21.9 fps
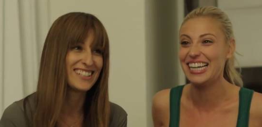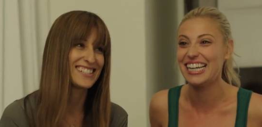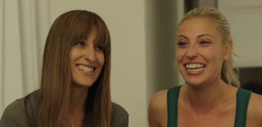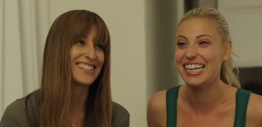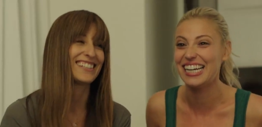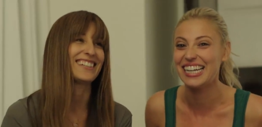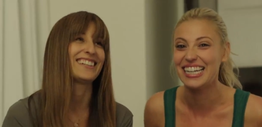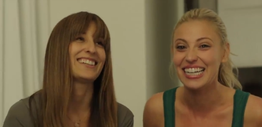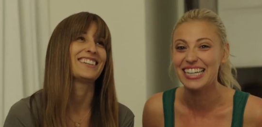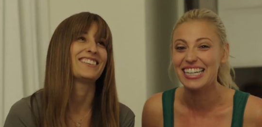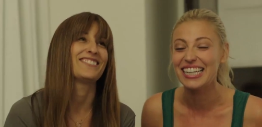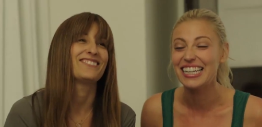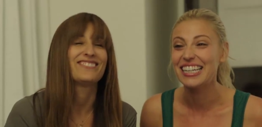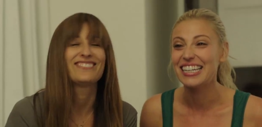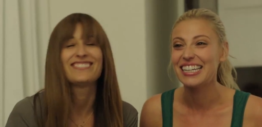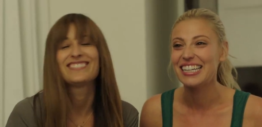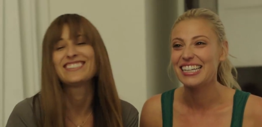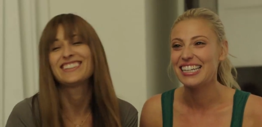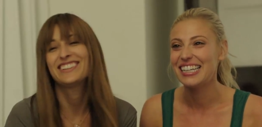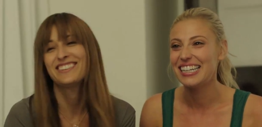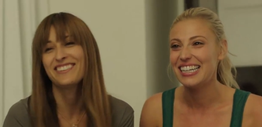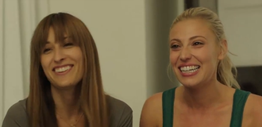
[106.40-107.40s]
Speaker 1: right, one time.
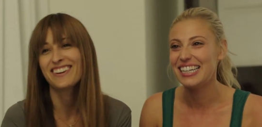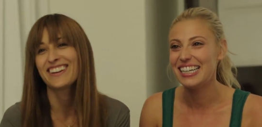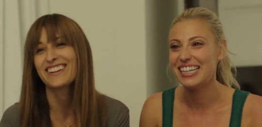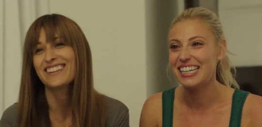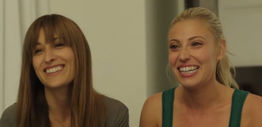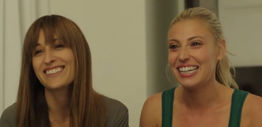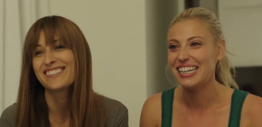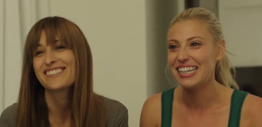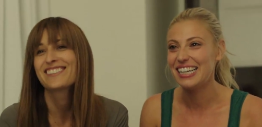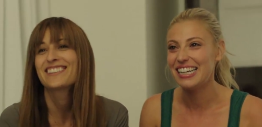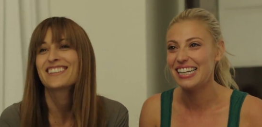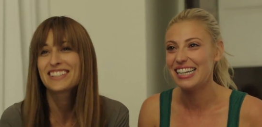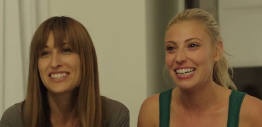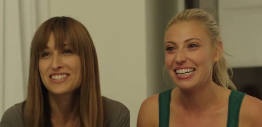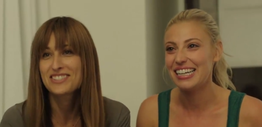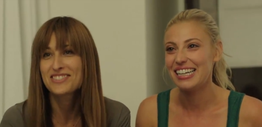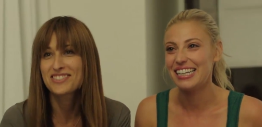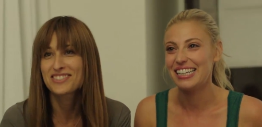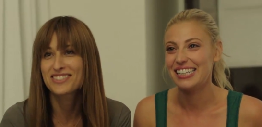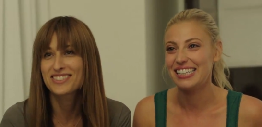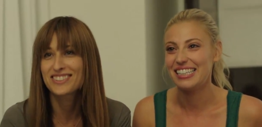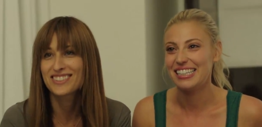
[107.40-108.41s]
Okay. Can
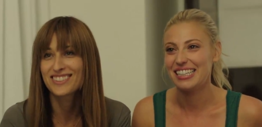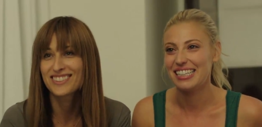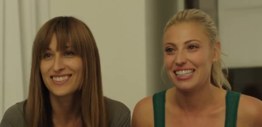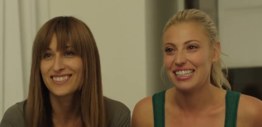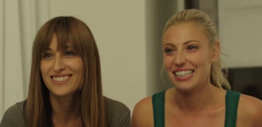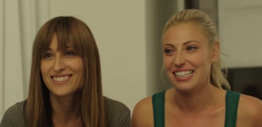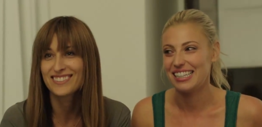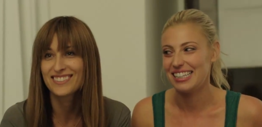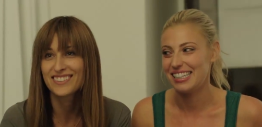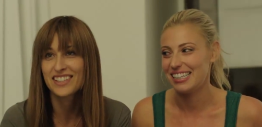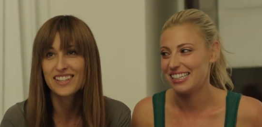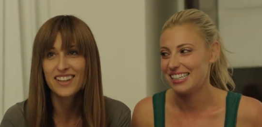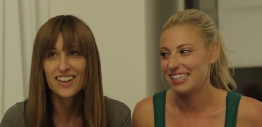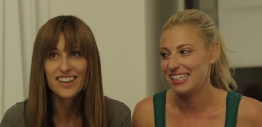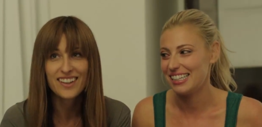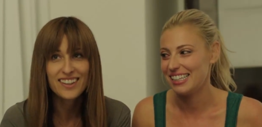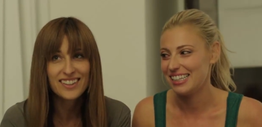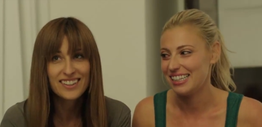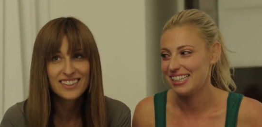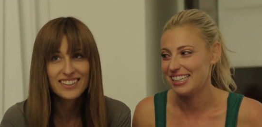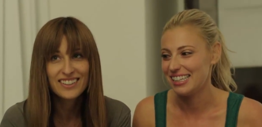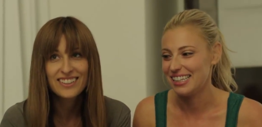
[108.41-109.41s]
you yeah. do it
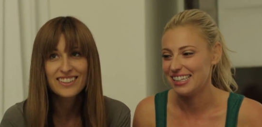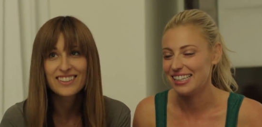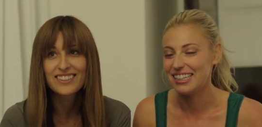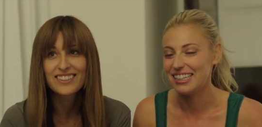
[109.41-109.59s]
again?